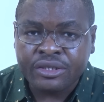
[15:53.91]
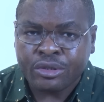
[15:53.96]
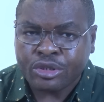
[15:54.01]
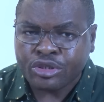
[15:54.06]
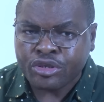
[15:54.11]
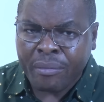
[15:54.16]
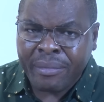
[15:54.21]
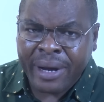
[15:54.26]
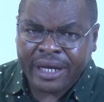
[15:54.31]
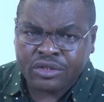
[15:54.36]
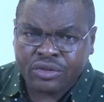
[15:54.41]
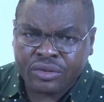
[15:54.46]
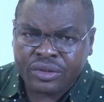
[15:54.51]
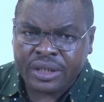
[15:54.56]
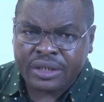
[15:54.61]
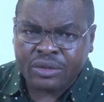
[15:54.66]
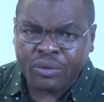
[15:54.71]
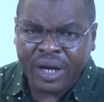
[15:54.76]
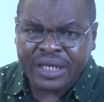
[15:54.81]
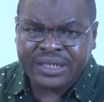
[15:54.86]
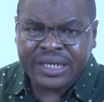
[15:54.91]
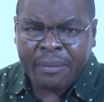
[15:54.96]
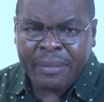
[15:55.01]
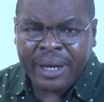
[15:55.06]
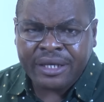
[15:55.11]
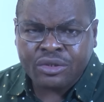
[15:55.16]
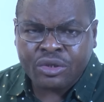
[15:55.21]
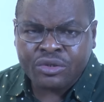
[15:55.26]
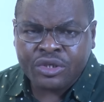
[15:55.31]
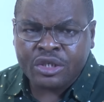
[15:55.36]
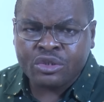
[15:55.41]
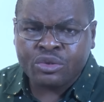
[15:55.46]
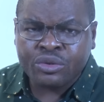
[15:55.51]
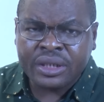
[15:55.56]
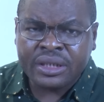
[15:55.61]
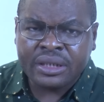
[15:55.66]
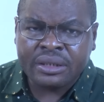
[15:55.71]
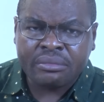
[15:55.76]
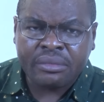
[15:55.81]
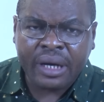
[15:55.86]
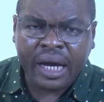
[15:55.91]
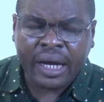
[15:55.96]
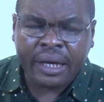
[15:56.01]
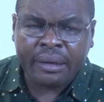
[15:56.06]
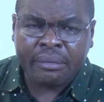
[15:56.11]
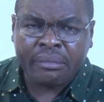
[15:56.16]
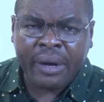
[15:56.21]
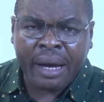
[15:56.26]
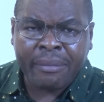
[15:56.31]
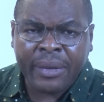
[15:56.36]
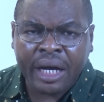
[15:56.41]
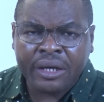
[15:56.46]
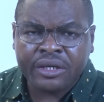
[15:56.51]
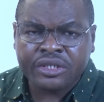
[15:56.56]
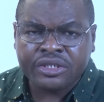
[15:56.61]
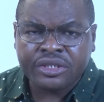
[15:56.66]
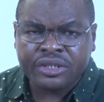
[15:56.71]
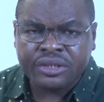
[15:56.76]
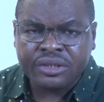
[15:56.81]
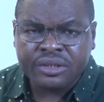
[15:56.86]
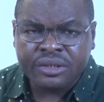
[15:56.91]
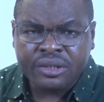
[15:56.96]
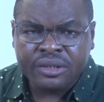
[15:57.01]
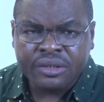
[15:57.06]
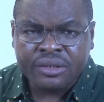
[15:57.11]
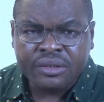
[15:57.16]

You saw masquerade. What is a masquerade doing in my marriage?